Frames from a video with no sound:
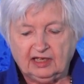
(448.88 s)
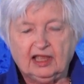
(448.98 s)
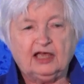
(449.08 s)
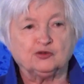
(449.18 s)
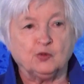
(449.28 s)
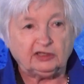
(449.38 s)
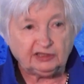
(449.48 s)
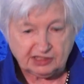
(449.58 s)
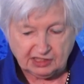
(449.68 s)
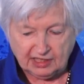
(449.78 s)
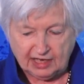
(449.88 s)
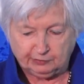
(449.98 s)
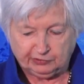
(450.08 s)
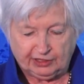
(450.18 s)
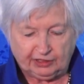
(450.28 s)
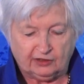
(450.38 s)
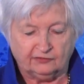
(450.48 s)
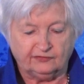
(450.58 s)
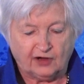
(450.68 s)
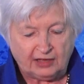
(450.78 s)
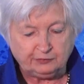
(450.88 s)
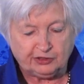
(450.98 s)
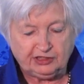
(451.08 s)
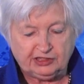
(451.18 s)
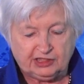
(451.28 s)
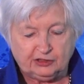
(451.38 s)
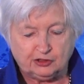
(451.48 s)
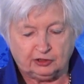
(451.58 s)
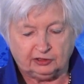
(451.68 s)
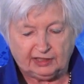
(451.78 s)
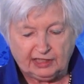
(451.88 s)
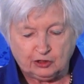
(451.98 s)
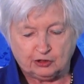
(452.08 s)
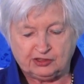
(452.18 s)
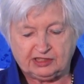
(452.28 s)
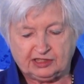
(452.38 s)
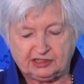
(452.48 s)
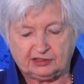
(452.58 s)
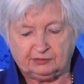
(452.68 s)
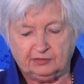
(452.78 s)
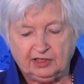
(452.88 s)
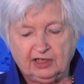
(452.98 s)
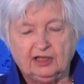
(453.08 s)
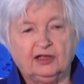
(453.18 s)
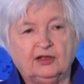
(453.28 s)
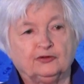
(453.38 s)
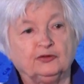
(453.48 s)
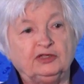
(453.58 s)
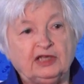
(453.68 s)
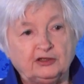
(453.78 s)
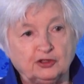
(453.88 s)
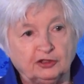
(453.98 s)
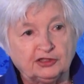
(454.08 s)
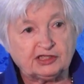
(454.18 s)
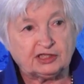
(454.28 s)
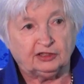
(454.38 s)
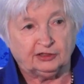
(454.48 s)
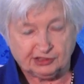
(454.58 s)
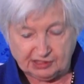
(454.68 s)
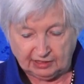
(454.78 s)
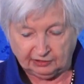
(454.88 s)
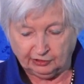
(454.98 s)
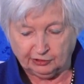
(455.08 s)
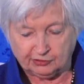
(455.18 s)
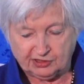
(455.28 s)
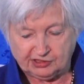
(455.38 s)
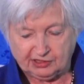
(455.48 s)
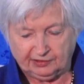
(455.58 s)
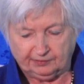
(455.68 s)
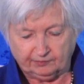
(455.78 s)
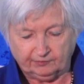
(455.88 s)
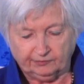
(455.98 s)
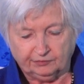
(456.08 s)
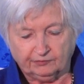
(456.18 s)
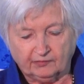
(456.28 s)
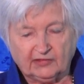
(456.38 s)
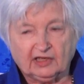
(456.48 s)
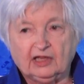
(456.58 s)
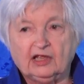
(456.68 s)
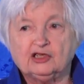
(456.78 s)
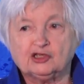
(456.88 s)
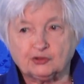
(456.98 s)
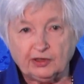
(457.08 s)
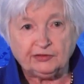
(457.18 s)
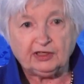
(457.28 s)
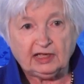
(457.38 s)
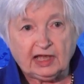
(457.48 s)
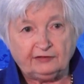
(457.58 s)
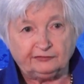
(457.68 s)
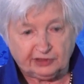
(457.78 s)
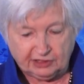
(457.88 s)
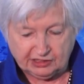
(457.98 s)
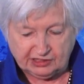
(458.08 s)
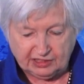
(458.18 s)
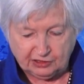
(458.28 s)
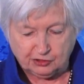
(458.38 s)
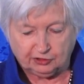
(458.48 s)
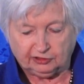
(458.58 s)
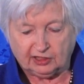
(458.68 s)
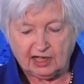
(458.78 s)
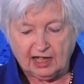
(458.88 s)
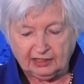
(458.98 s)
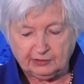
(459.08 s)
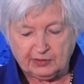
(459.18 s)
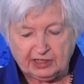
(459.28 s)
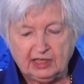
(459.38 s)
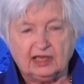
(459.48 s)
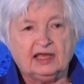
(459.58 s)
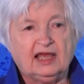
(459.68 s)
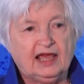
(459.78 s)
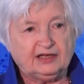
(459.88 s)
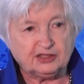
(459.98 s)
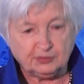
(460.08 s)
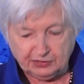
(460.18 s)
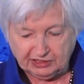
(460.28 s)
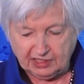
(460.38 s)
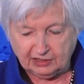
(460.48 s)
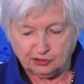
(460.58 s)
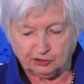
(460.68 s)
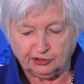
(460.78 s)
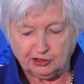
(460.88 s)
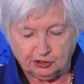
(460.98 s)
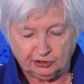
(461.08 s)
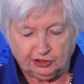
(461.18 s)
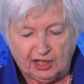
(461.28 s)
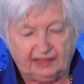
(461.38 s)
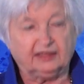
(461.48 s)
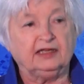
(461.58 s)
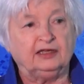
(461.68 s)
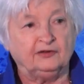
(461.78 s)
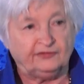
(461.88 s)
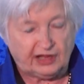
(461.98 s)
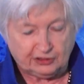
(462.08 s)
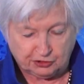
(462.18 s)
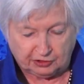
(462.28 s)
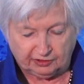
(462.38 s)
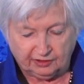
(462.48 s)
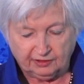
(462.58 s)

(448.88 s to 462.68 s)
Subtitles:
as well as enabling a vibrant digital ecosystem through digital skills and literacy. Strengthening Africa's digital economy has the potential to unlock innovation,